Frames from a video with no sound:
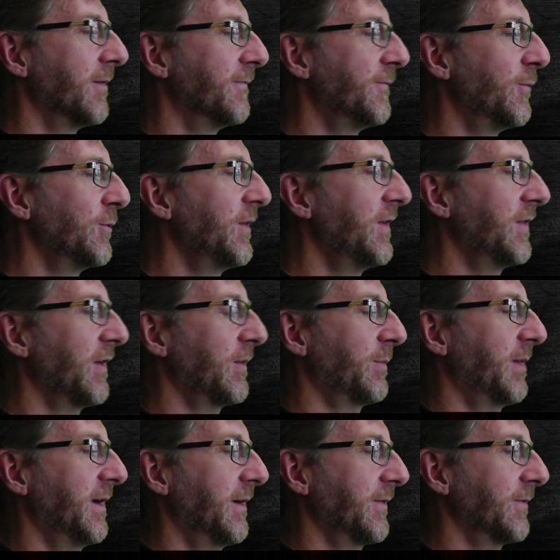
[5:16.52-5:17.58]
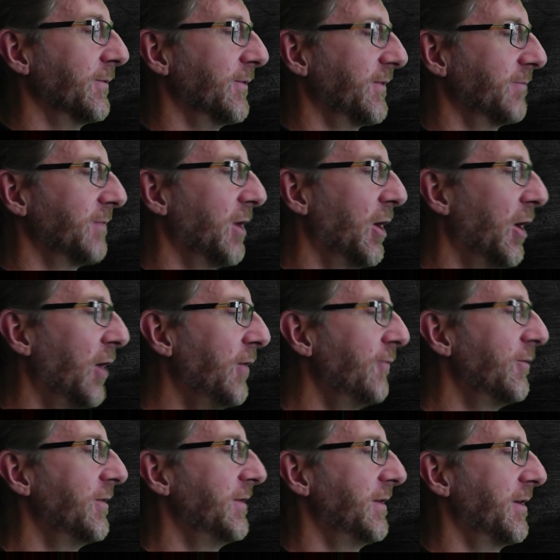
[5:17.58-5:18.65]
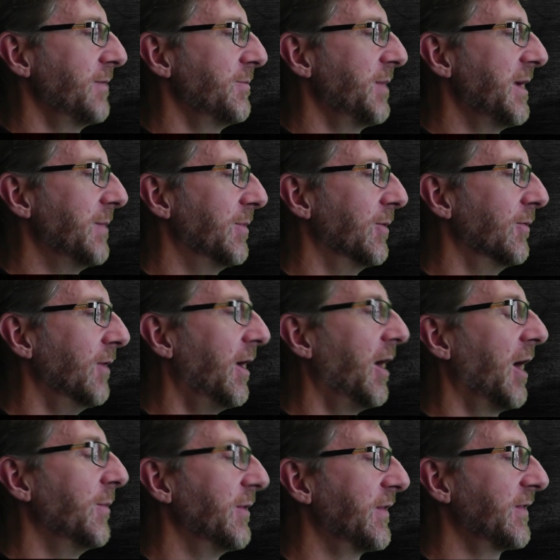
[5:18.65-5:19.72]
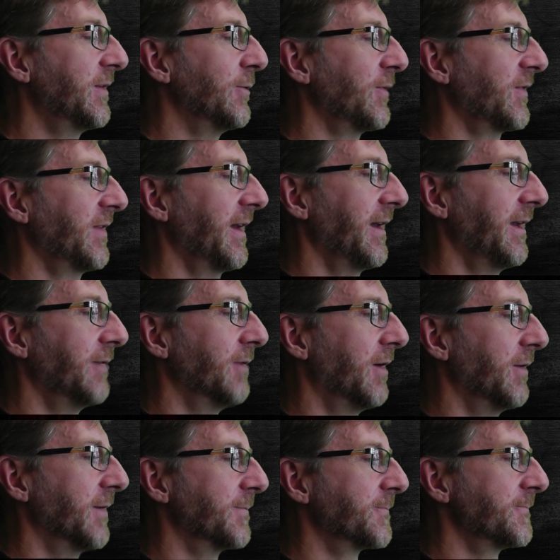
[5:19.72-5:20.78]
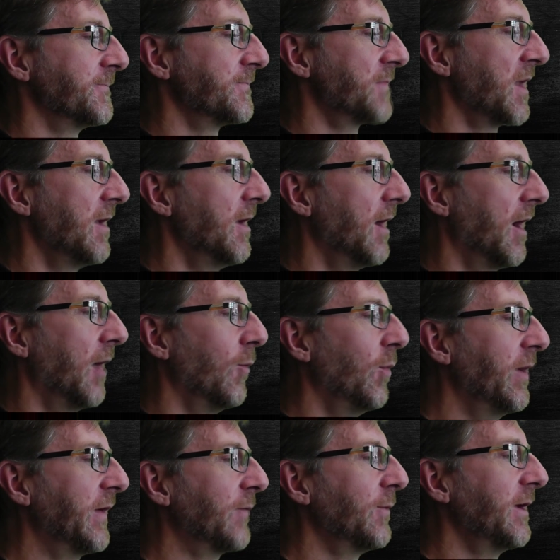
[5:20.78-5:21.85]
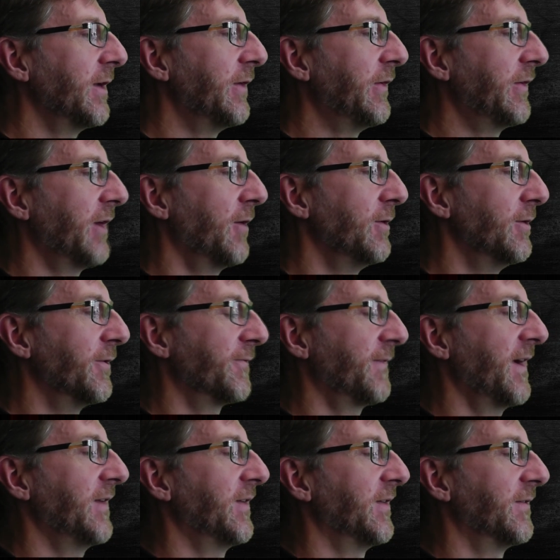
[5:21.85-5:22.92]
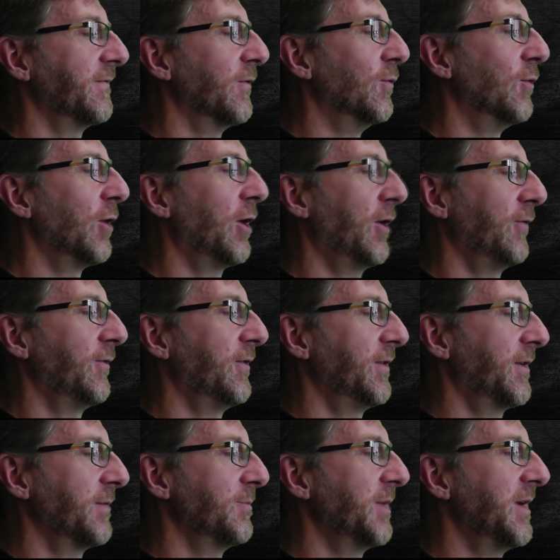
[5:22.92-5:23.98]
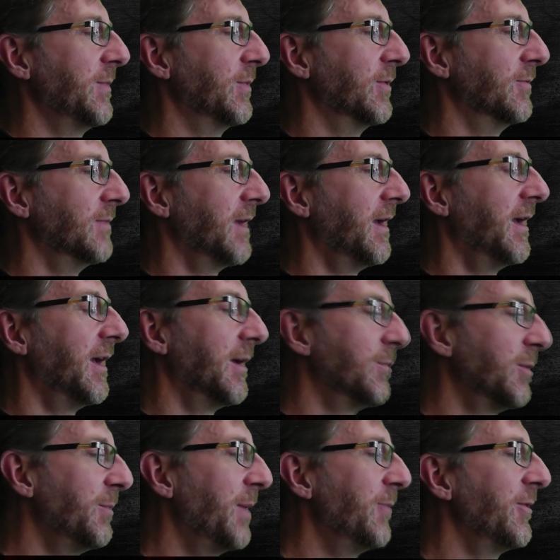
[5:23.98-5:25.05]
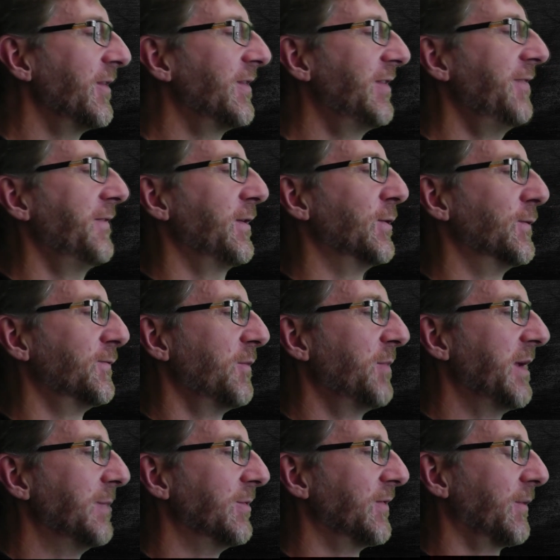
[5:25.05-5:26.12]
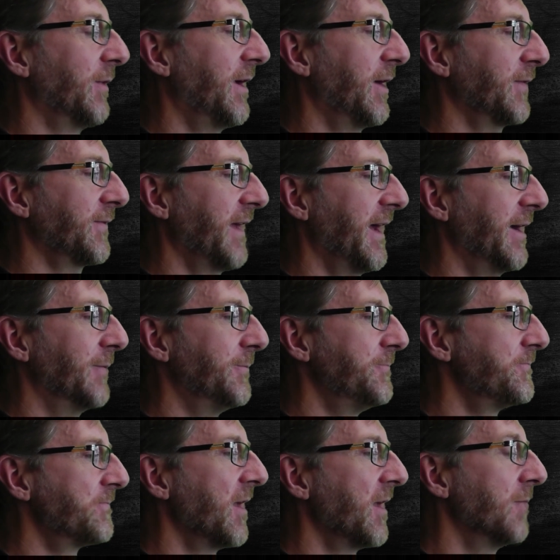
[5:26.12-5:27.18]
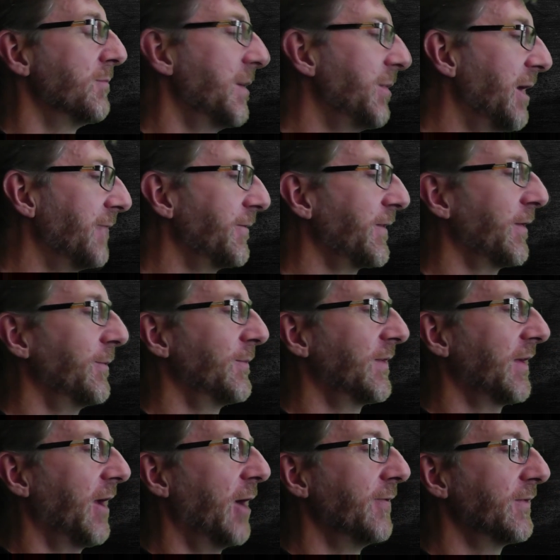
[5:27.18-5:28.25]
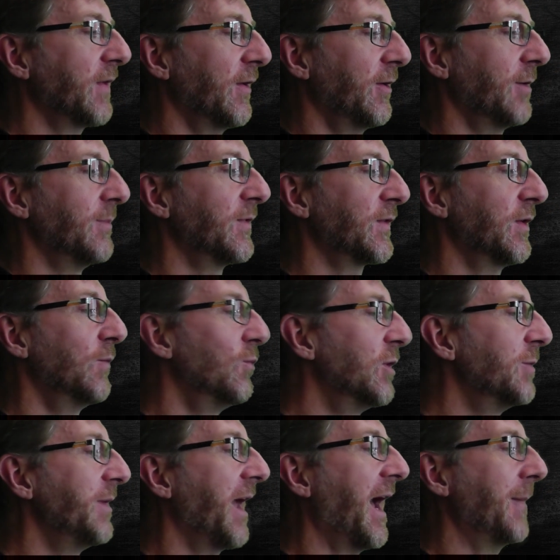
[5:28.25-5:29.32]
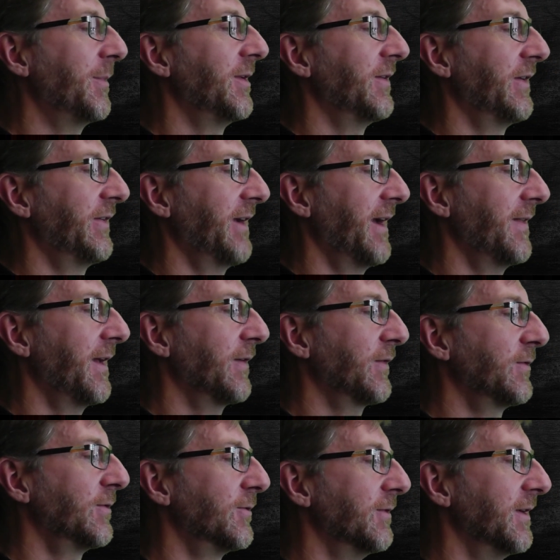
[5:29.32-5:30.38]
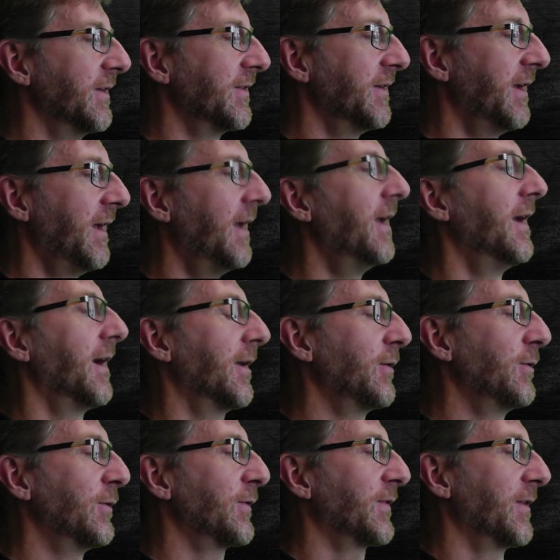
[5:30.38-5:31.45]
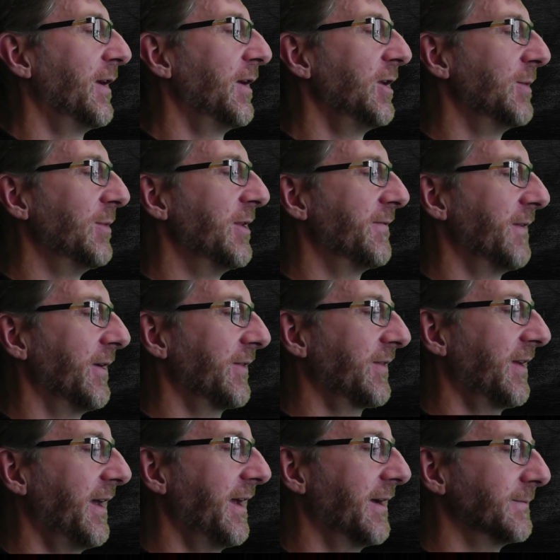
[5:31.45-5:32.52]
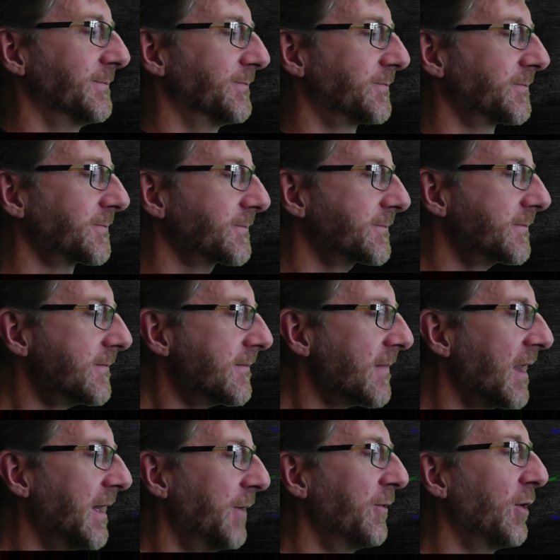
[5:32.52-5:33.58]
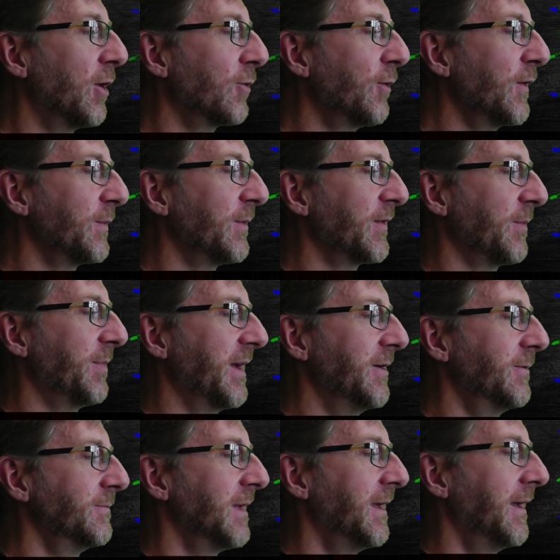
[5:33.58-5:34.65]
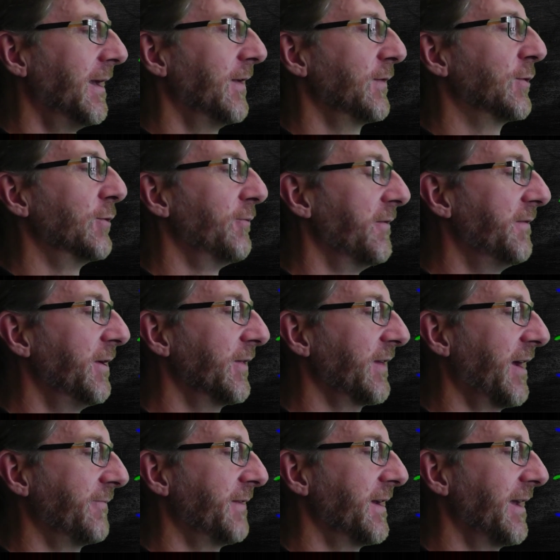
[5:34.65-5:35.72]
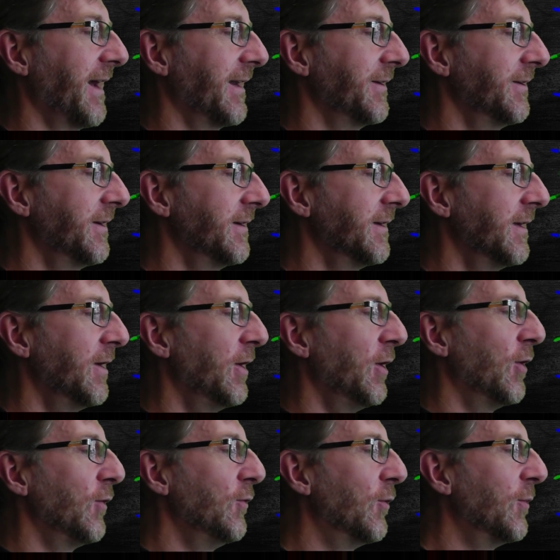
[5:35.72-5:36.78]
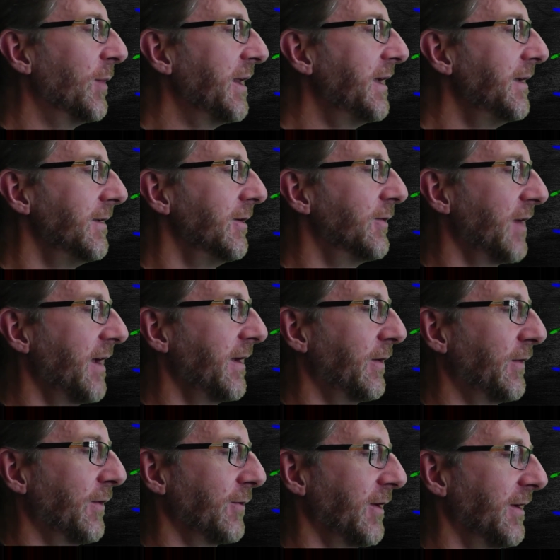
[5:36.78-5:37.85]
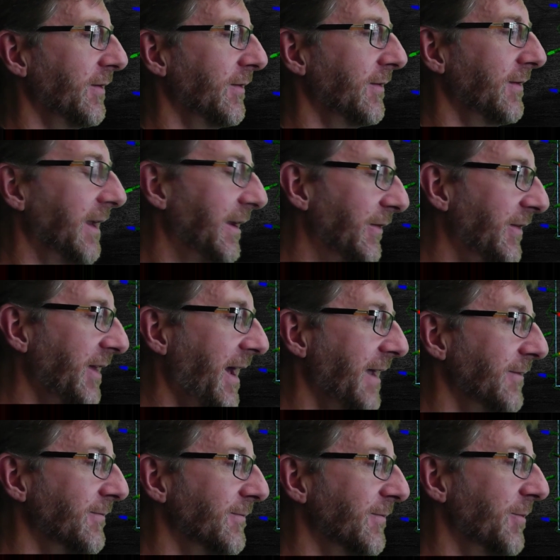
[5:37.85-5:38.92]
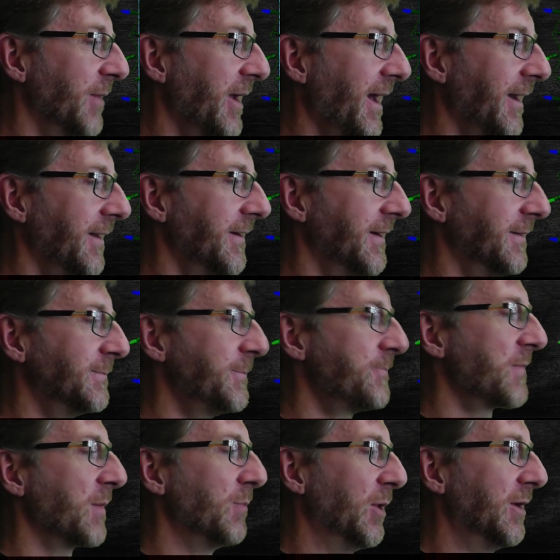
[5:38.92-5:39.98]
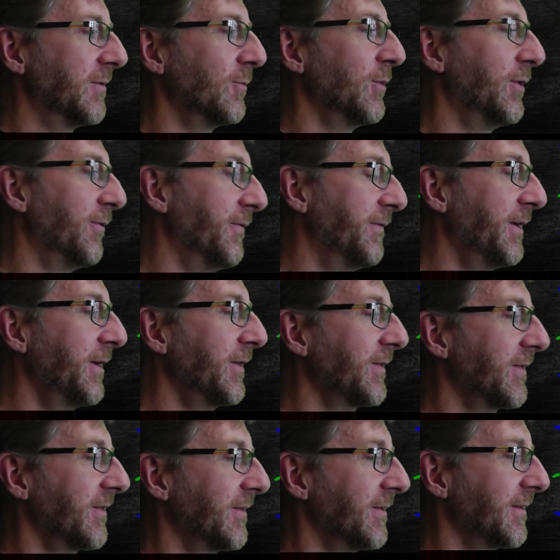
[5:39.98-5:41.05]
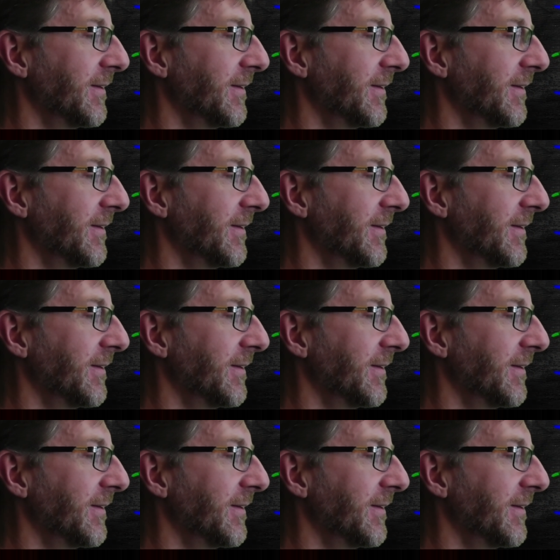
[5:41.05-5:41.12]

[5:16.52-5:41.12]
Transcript: 46 parcels, 109 people, and we're still steadily growing. I wish we could show you the faces of all 109 people, but remember, it's difficult for people to ask for help. Maybe over time some will be happy to share their stories, and of course you'll be the first to hear. Now, we've got a Christmas appeal. It's called Reverse Advent Calendar. Normally you take a chocolate each day from a calendar, but with a Reverse